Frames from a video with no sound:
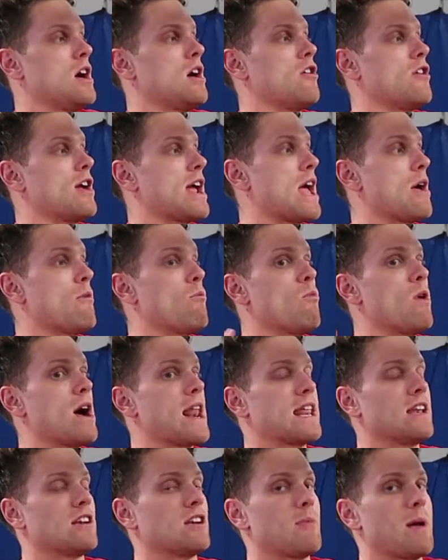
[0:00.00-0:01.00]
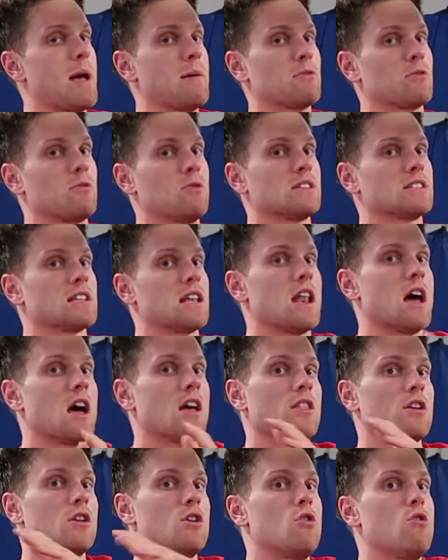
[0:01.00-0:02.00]
All right, and what ended up happening was a lot
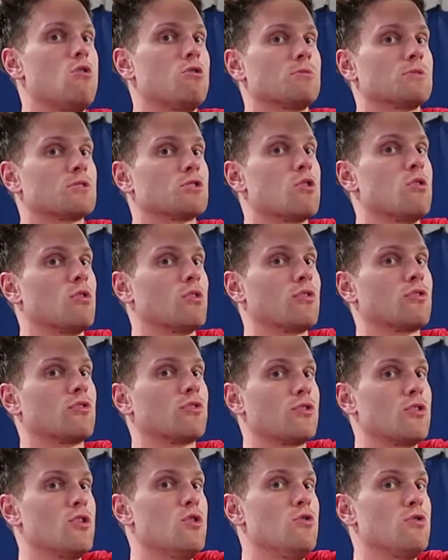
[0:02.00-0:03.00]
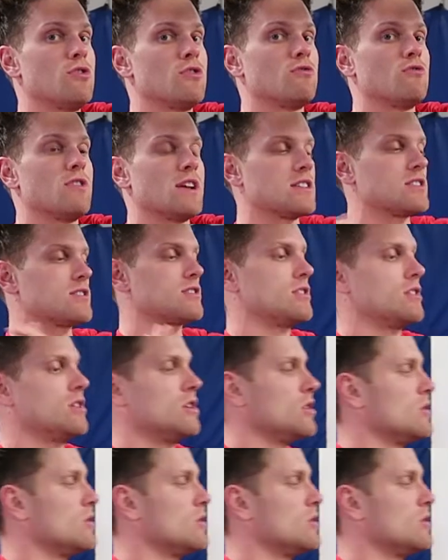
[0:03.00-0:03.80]
of the load was going through the wrist.